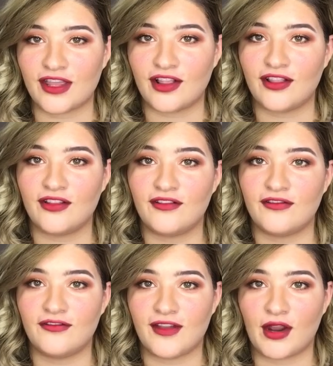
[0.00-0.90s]
feel
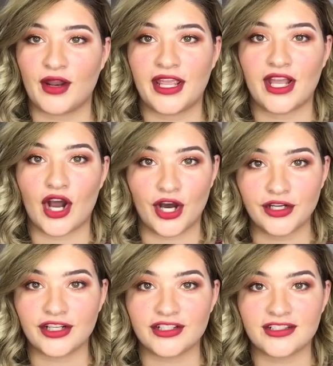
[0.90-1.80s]
very
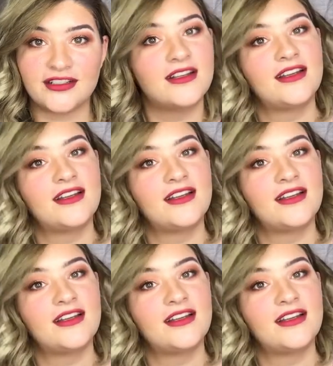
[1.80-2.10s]
honored